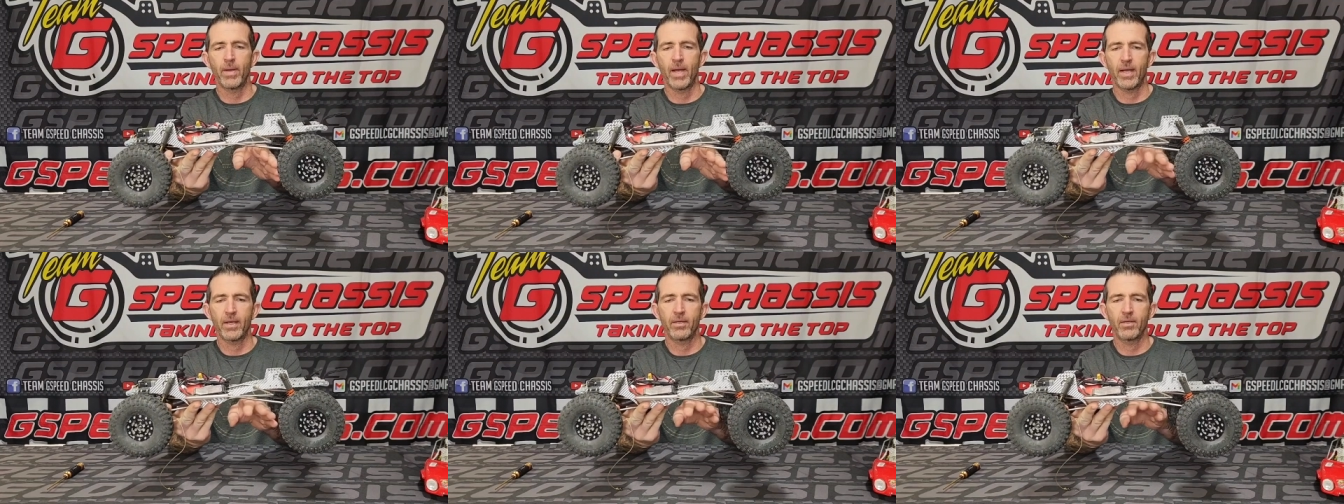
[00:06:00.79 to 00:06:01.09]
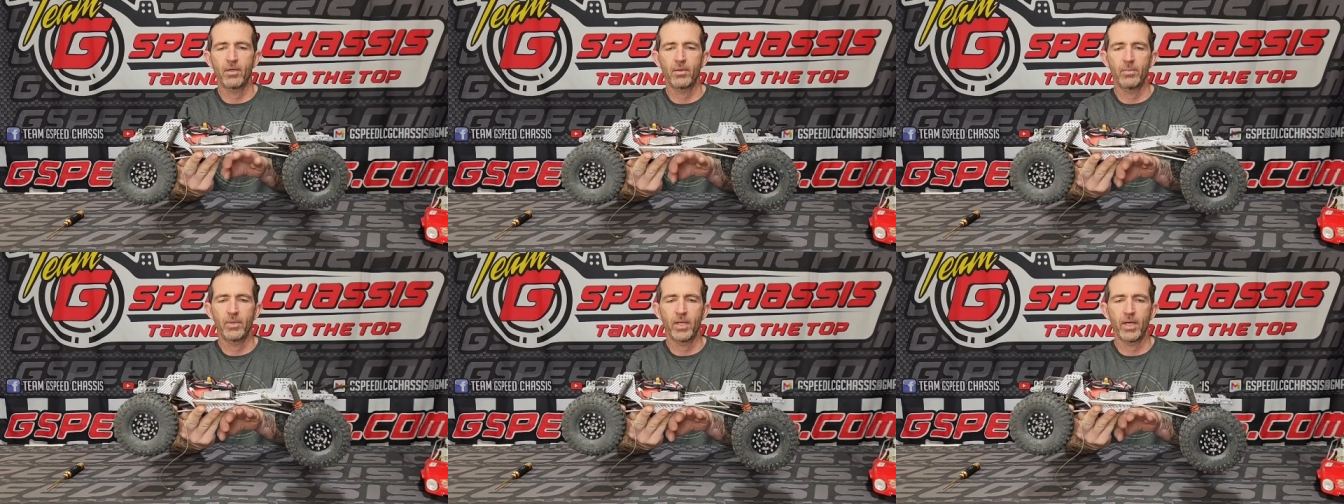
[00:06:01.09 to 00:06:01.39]
back
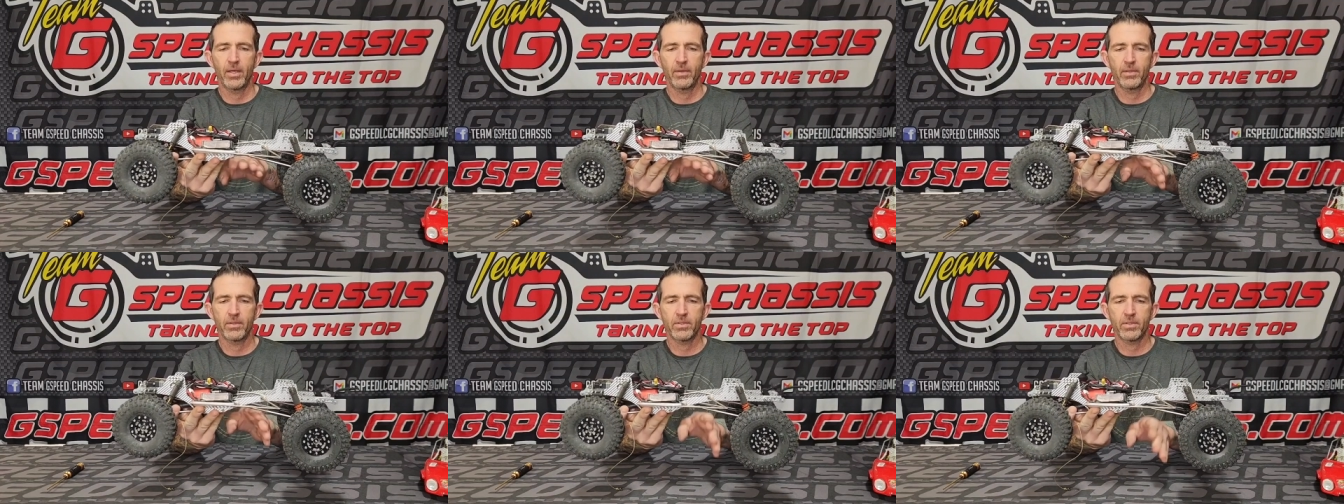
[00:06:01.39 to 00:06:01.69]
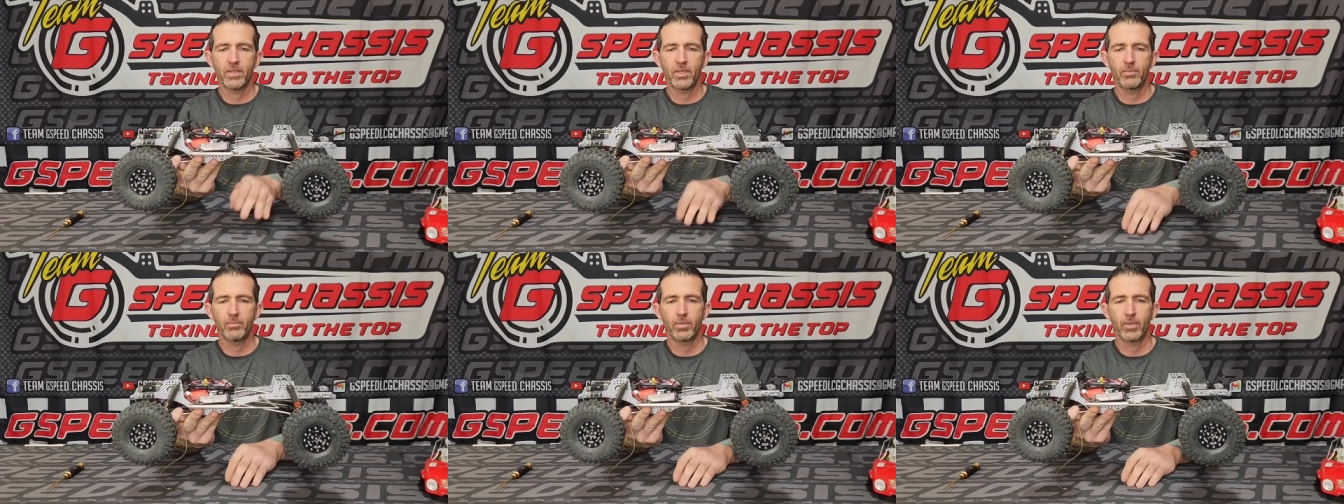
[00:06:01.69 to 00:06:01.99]
here behind the
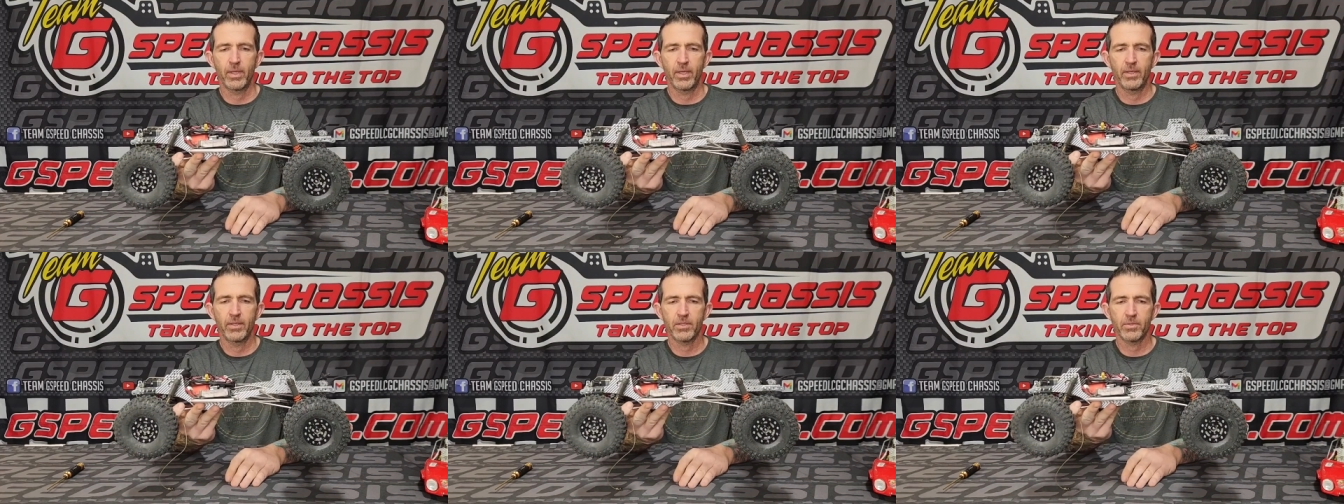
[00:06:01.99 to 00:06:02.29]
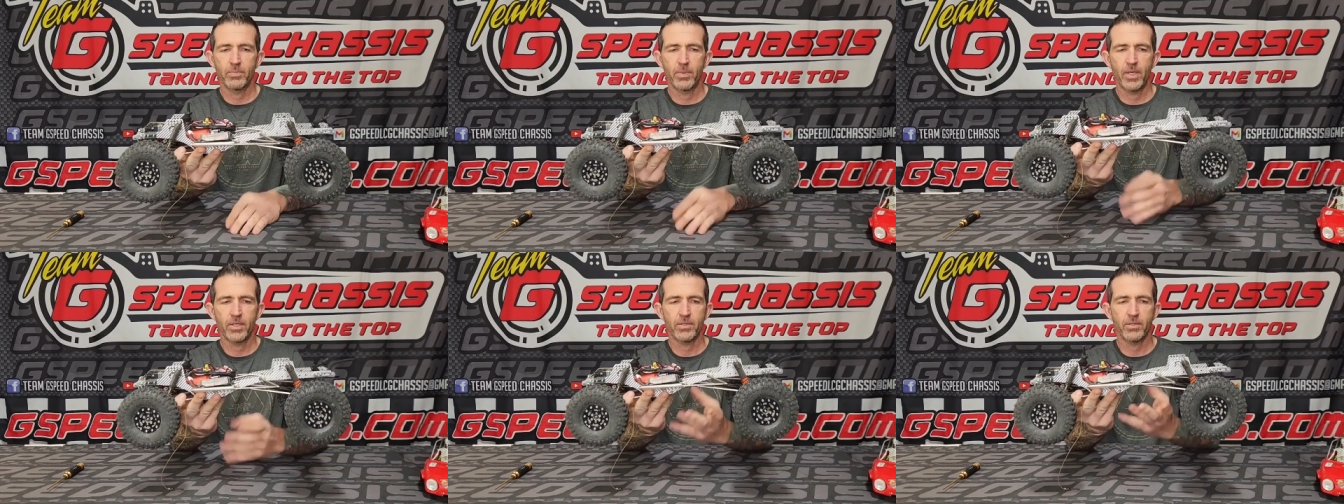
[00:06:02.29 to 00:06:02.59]
skid plate,
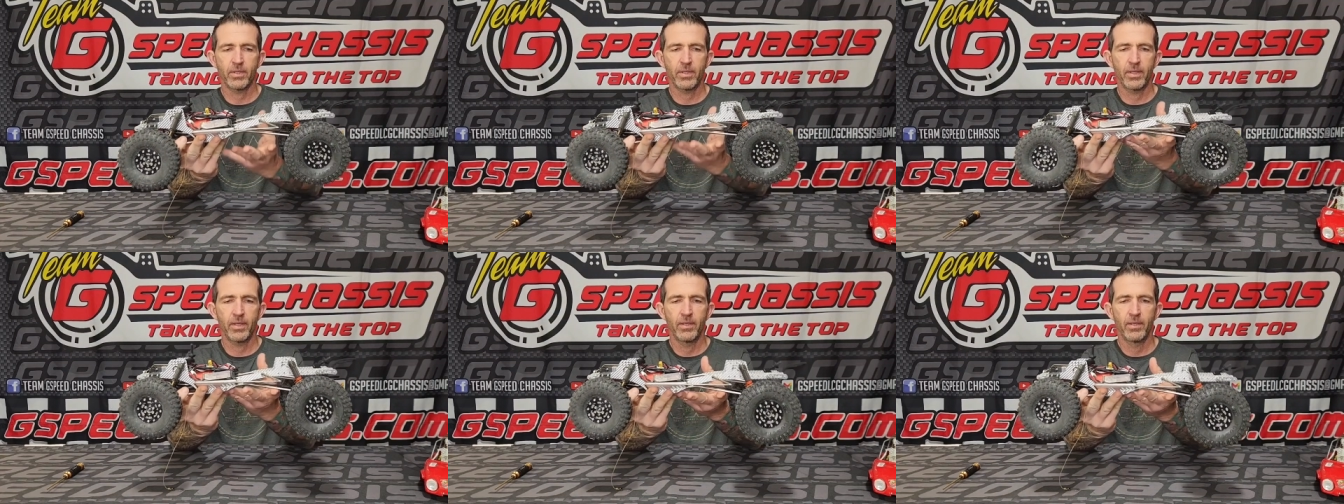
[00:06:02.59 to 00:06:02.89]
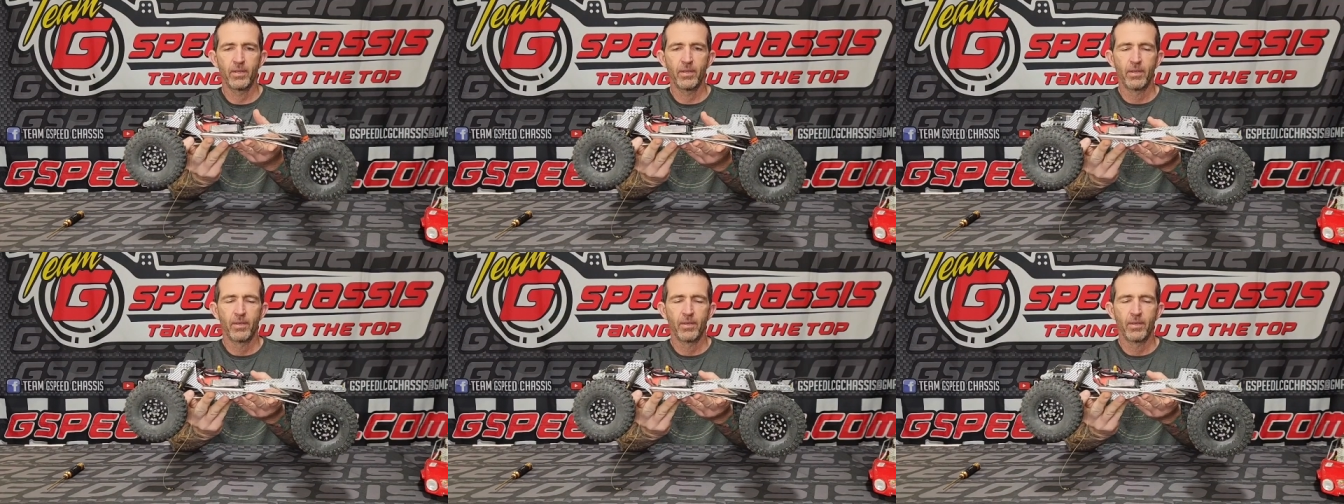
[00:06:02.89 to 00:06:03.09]
especially